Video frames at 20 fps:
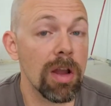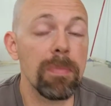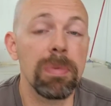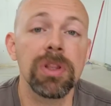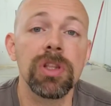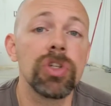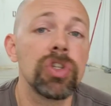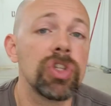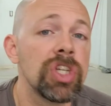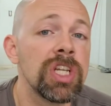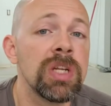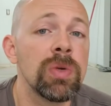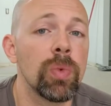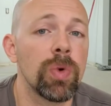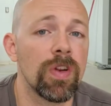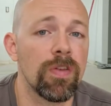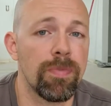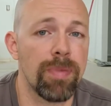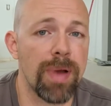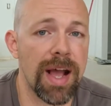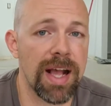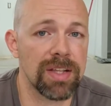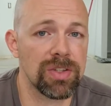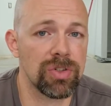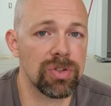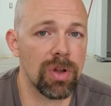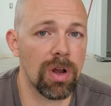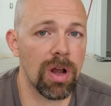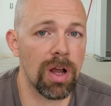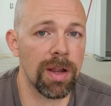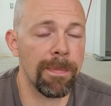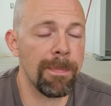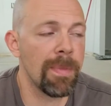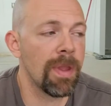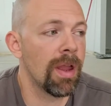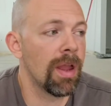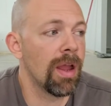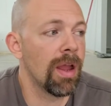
but the gene would have passed on.